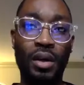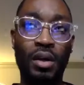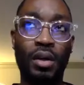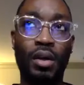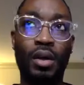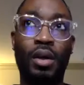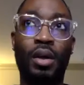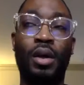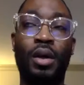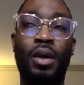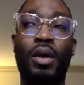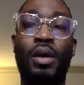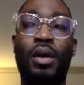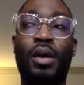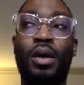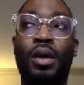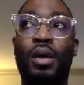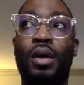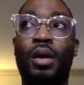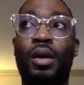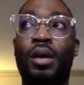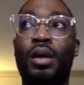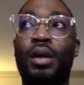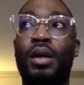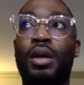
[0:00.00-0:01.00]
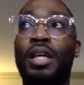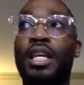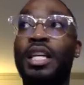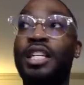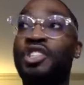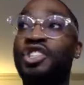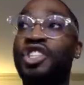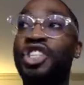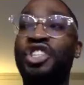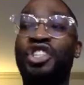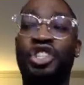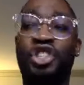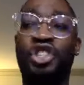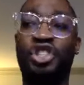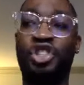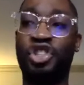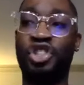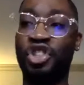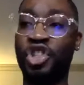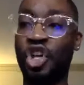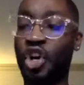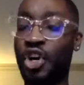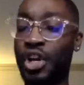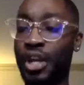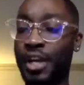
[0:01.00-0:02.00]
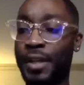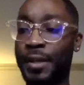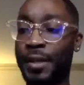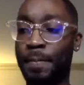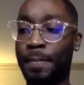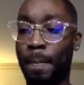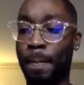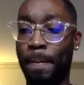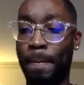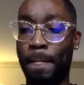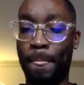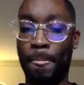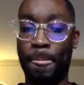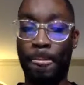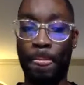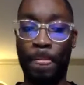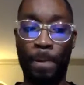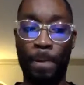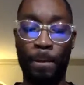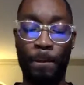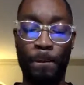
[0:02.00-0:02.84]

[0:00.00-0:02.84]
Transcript: right? It's just a certain